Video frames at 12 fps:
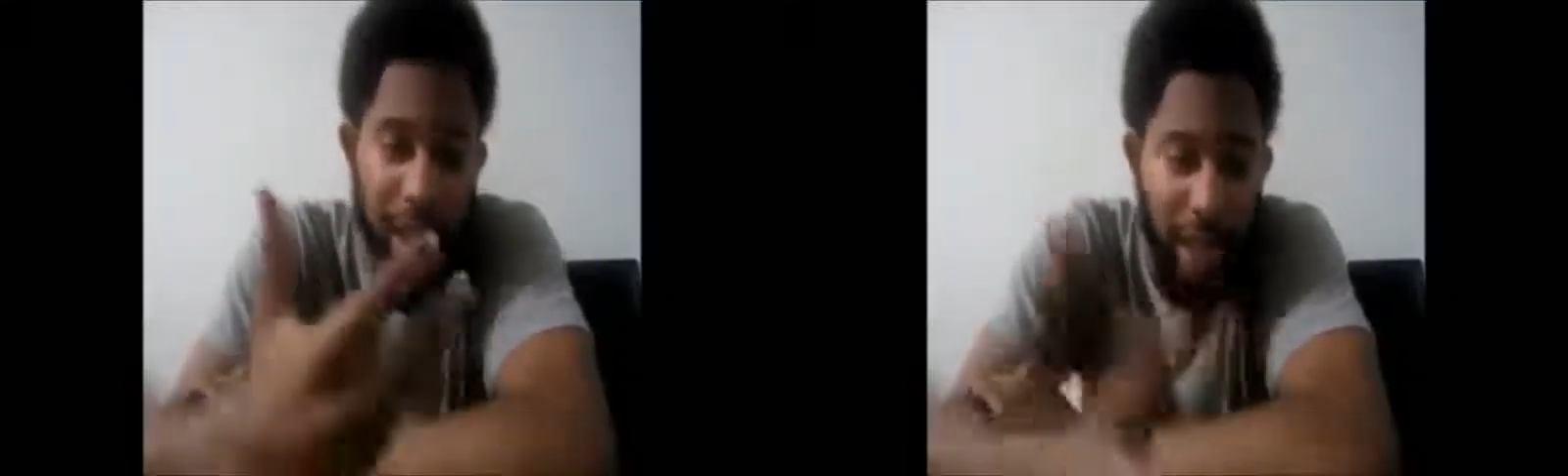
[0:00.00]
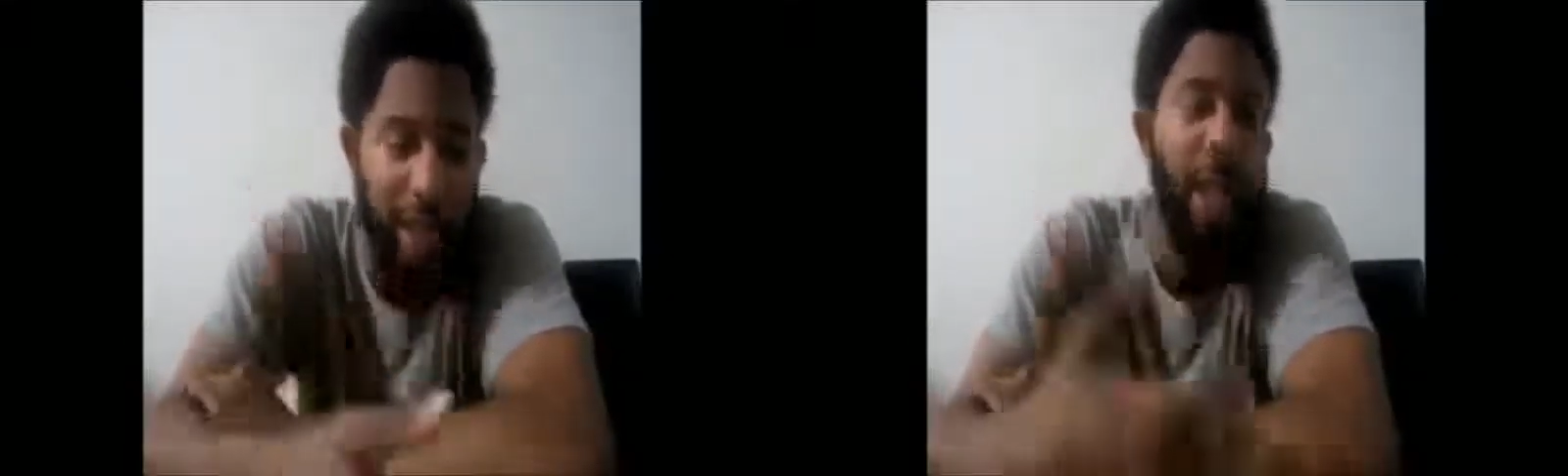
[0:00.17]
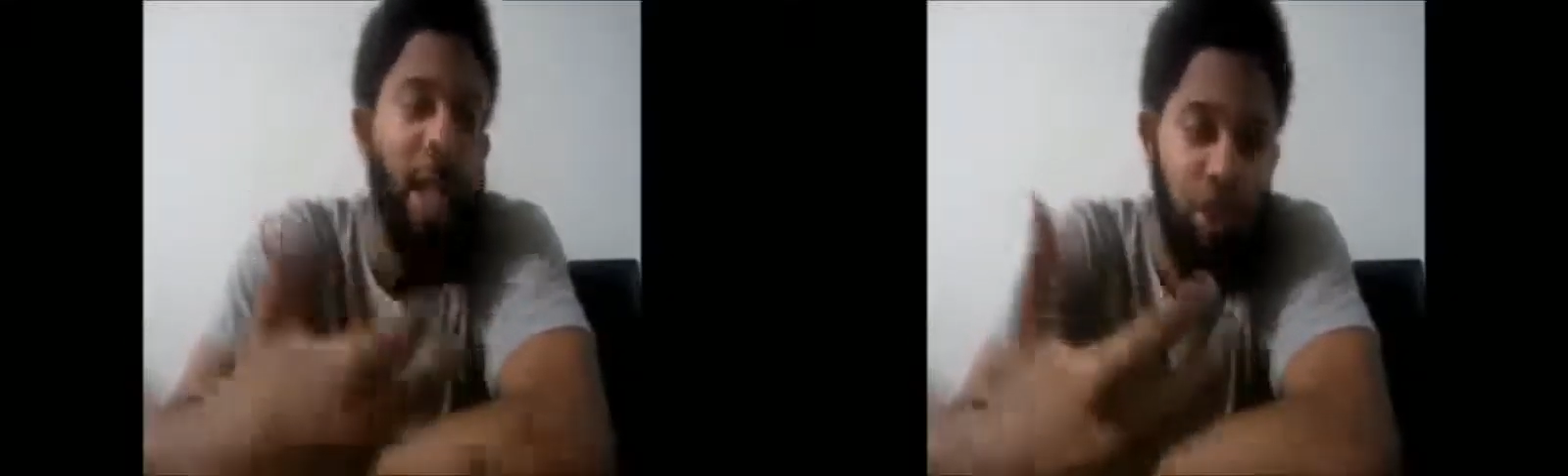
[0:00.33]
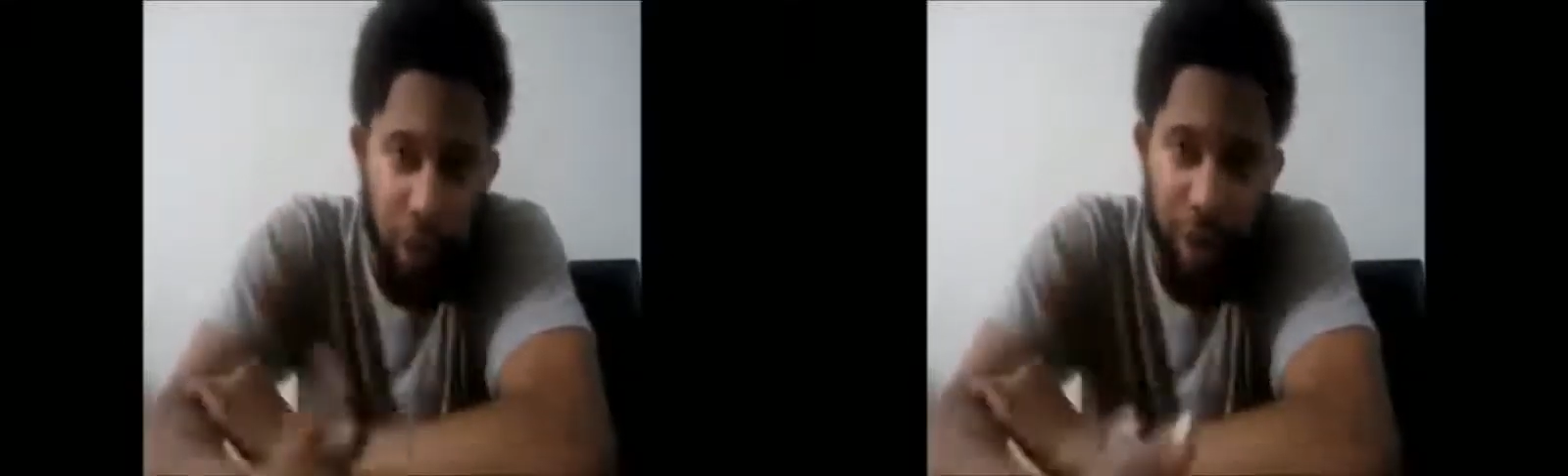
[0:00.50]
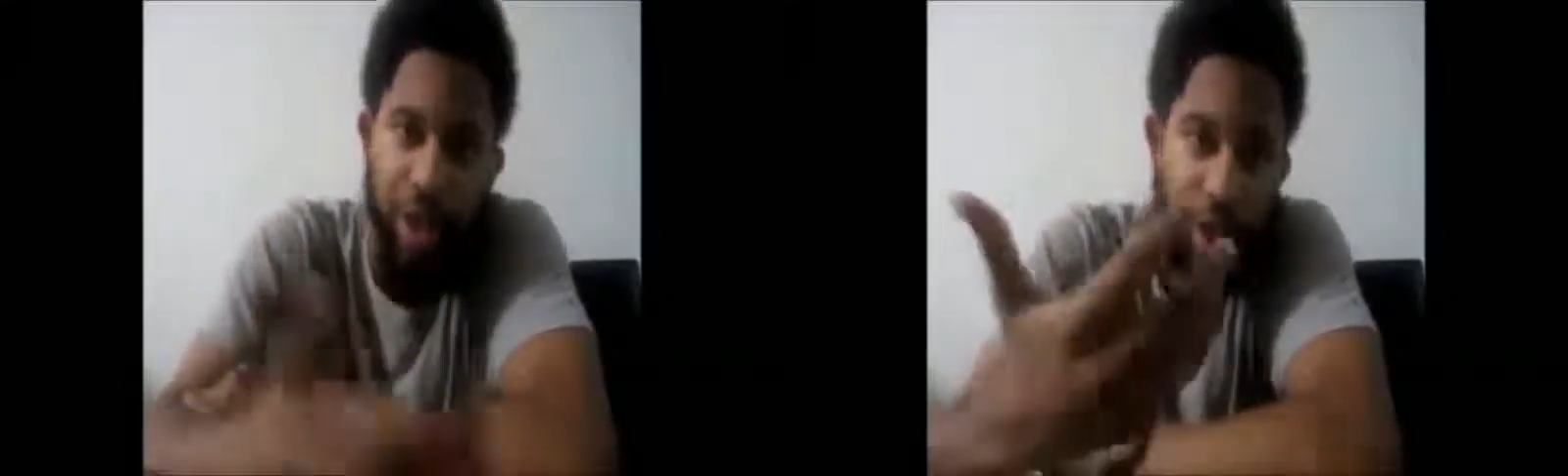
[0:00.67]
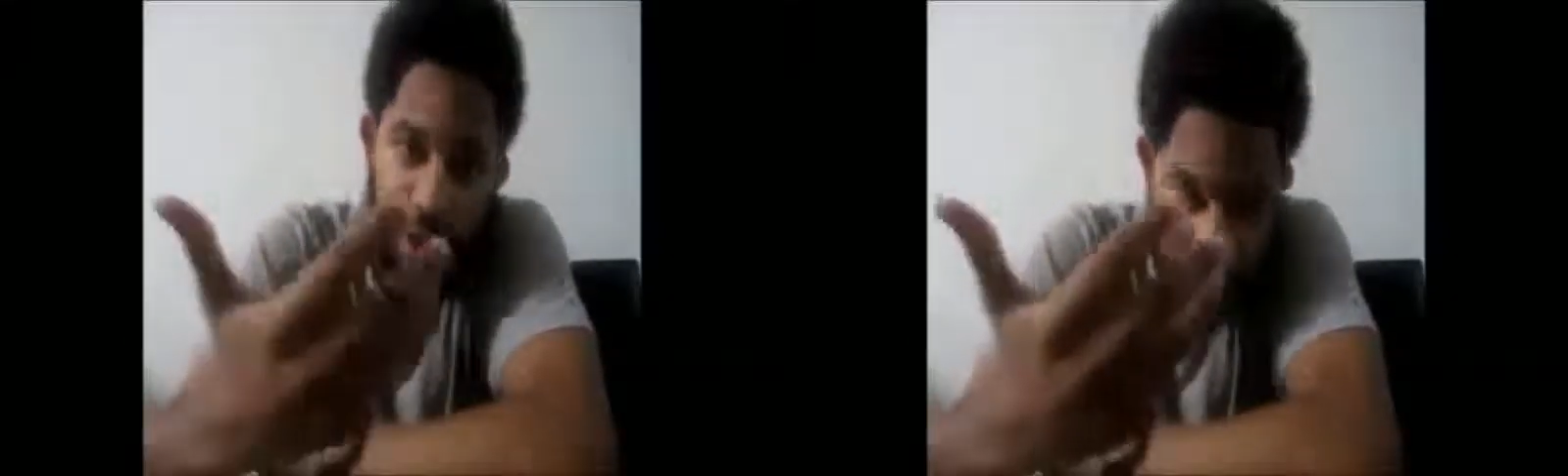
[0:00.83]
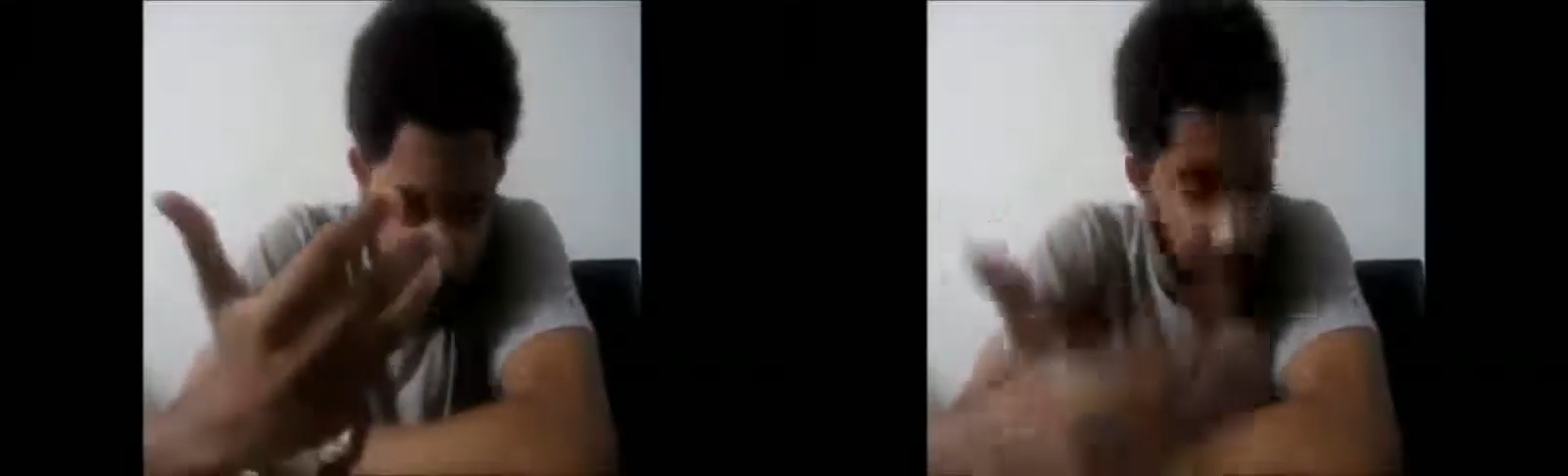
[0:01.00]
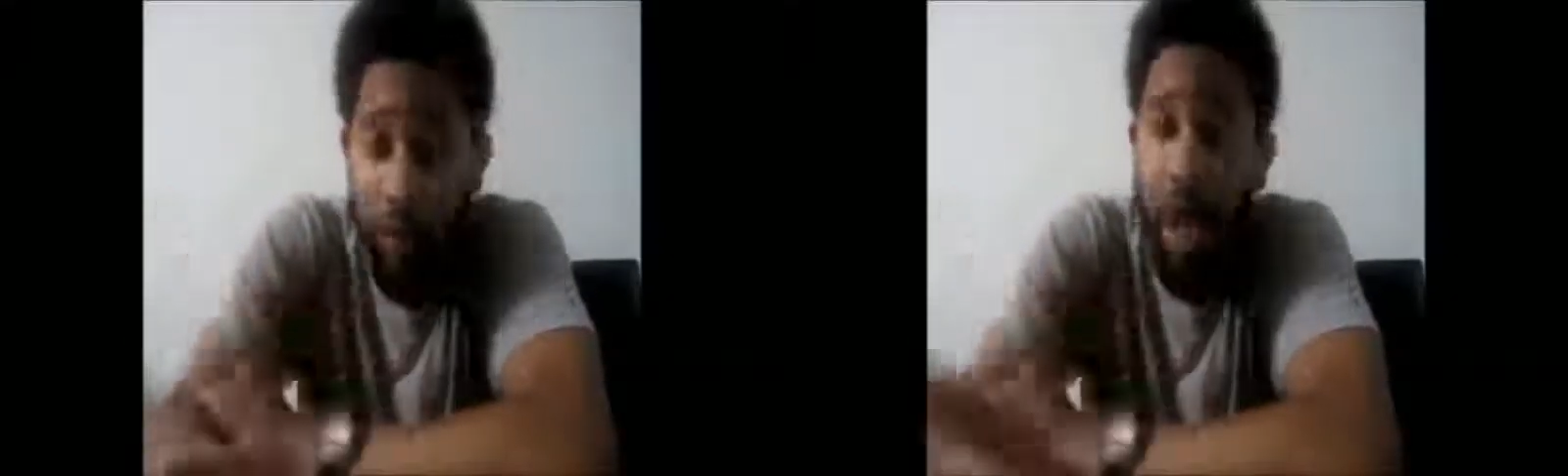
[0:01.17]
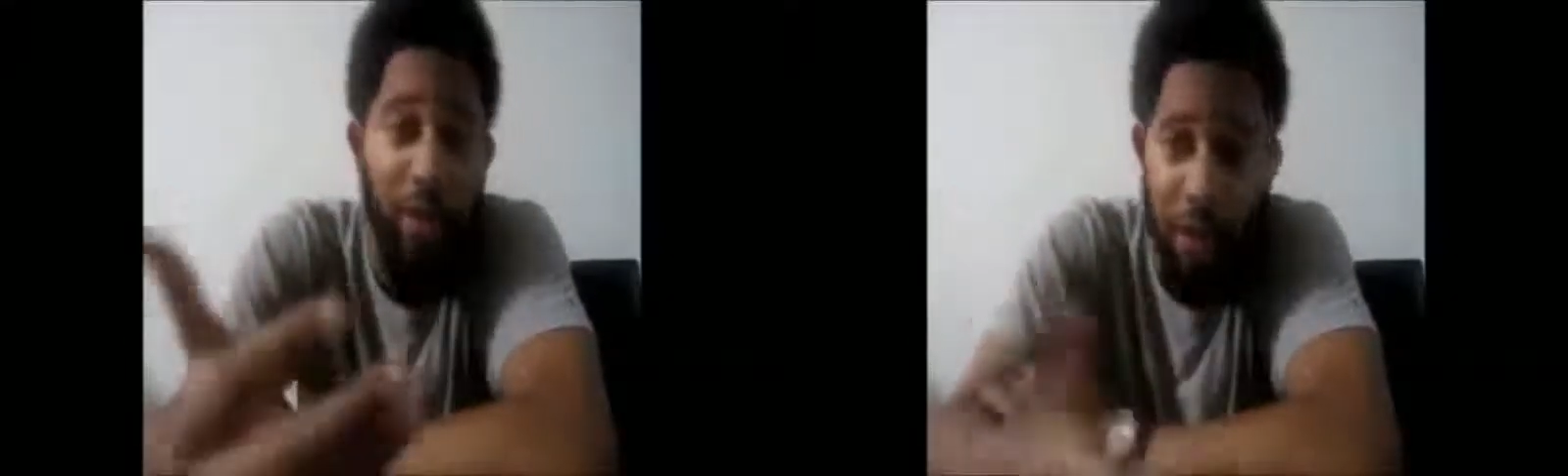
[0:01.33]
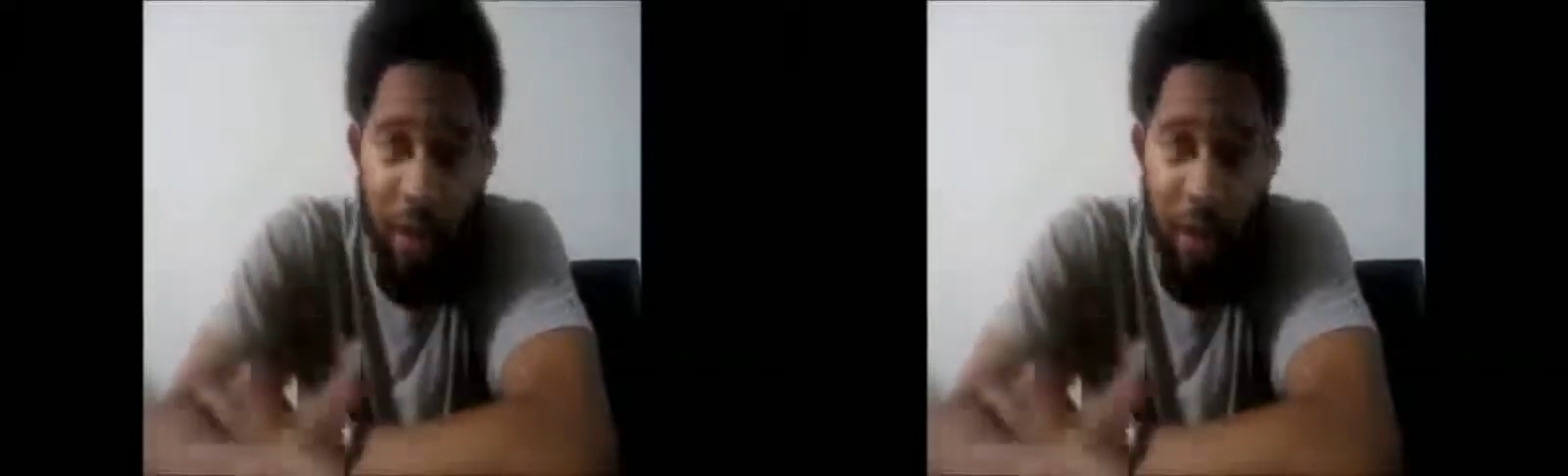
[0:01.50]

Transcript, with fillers: And again, churches survive